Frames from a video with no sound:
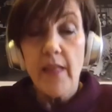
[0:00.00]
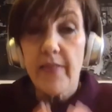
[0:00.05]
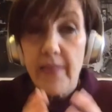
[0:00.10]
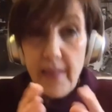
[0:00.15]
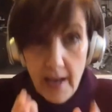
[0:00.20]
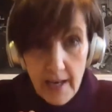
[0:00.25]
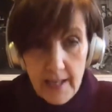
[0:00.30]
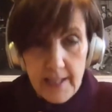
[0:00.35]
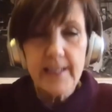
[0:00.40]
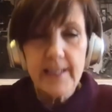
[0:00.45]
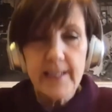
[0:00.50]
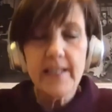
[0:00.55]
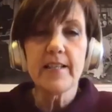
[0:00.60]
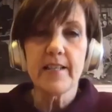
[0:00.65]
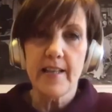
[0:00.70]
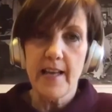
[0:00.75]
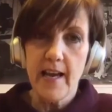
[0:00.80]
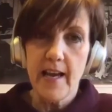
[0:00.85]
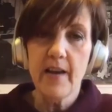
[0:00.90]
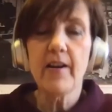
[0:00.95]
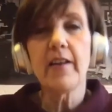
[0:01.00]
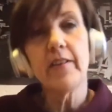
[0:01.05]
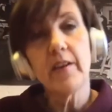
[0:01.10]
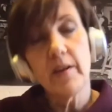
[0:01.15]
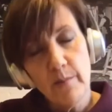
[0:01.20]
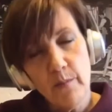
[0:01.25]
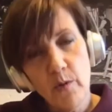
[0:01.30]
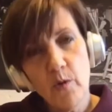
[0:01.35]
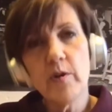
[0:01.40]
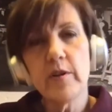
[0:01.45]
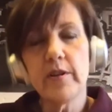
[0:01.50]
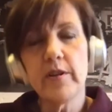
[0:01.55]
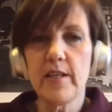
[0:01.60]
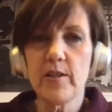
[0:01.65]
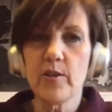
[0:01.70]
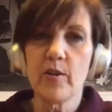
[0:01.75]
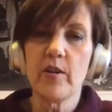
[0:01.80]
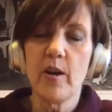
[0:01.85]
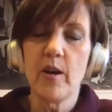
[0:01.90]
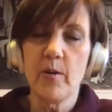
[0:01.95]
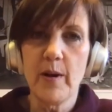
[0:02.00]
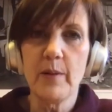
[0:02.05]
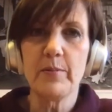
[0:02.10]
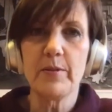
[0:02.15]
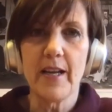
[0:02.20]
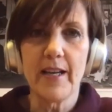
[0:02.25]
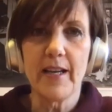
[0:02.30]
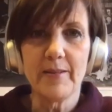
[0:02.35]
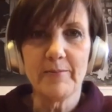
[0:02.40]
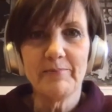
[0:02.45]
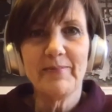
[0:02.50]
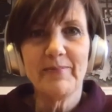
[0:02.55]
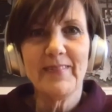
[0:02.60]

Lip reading: the idea is there, and there are more of these on our website.